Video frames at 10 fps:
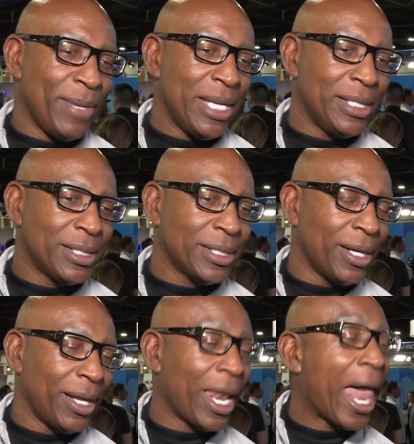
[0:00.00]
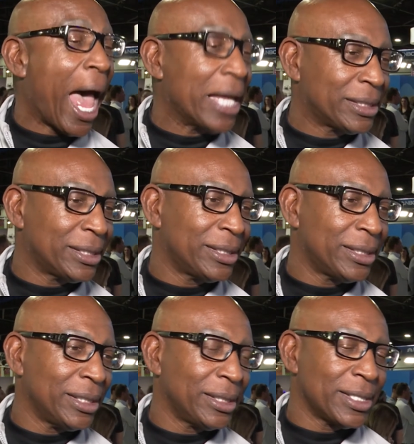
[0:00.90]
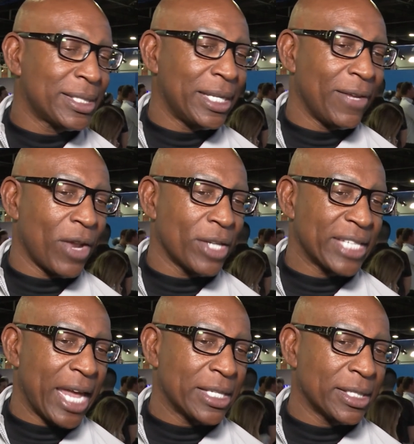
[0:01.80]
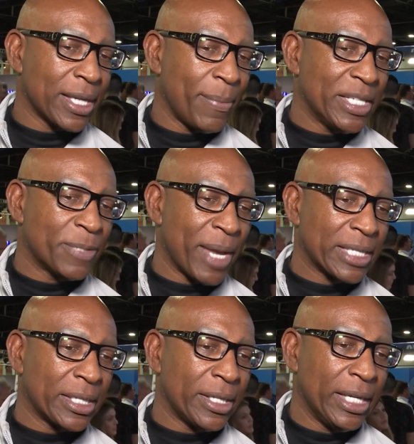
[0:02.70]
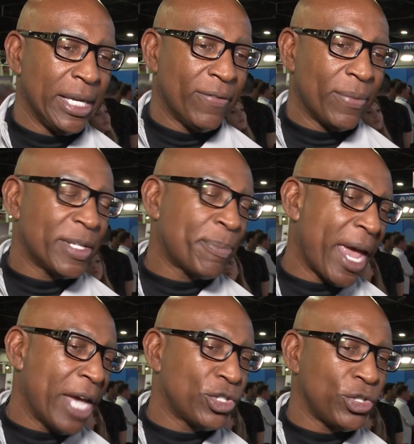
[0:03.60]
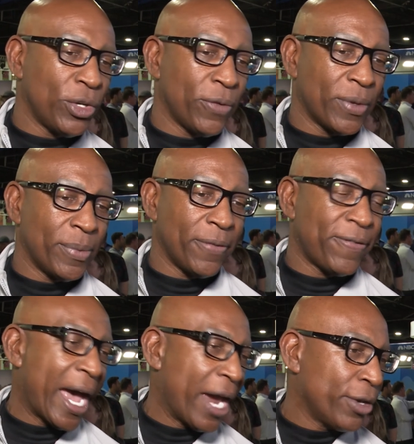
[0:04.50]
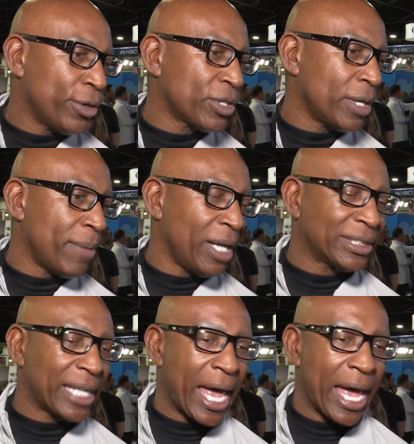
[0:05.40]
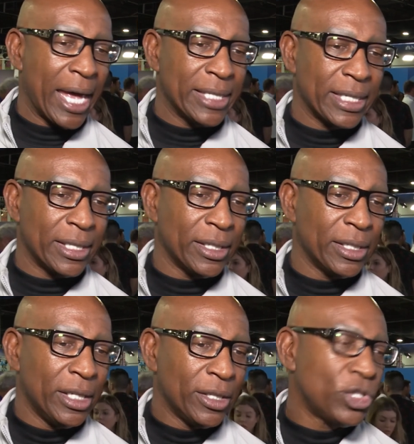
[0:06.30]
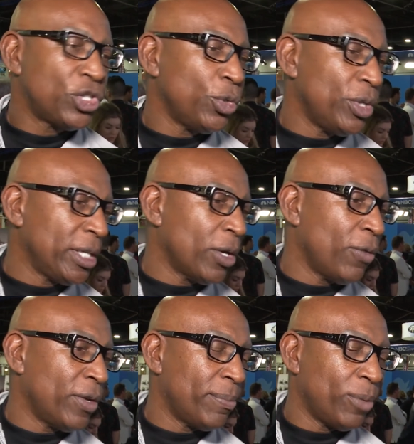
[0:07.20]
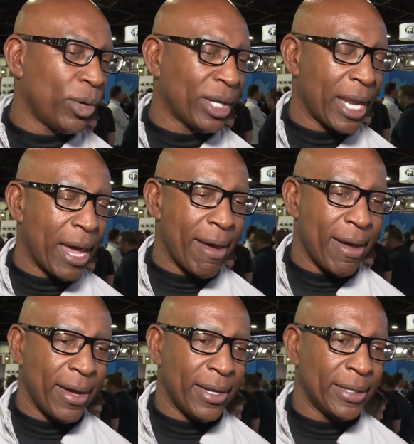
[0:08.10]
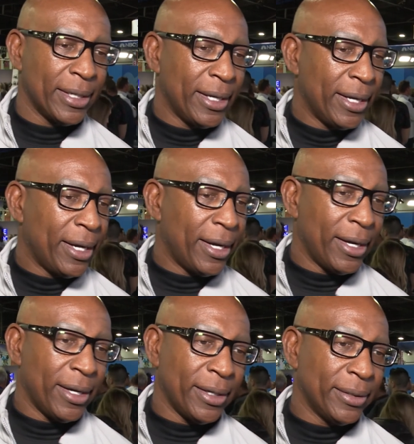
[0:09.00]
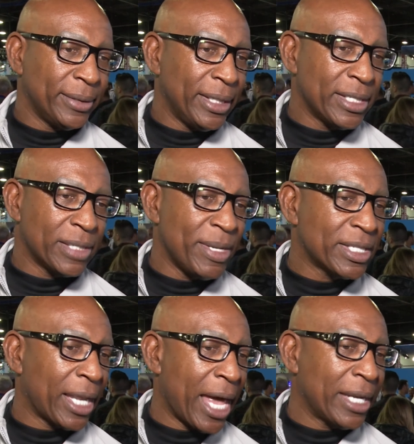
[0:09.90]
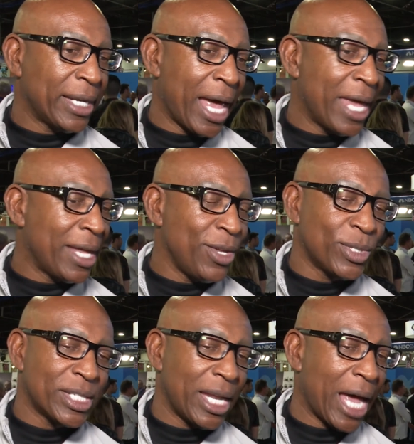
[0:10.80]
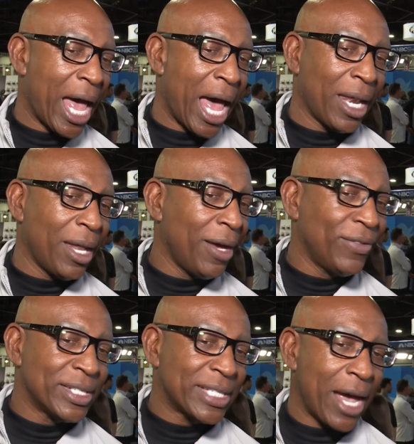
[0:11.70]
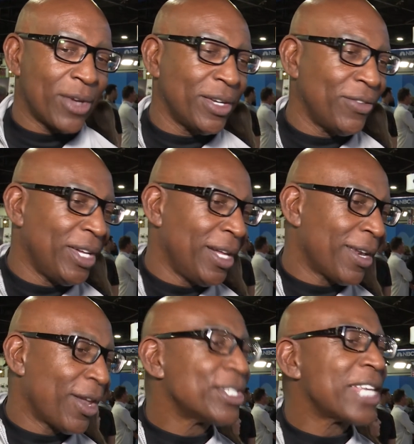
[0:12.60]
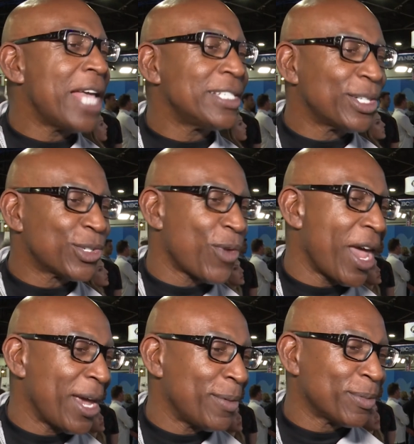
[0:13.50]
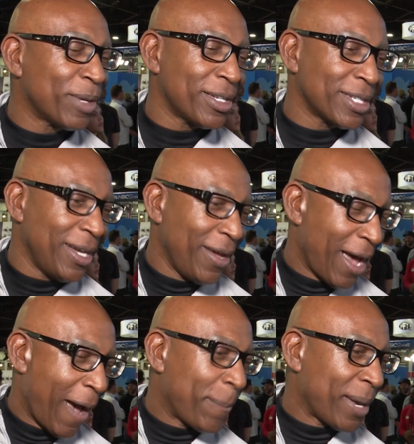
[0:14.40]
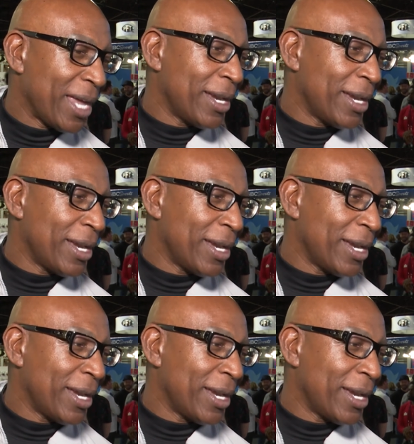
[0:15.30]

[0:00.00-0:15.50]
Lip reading: means a lot to the city of Los Angeles. I mean, especially in this past year from the fires and the mudslides and the shooting over at Borderline. It just means a lot. And you said, I love the sound of Los Angeles Rams because I played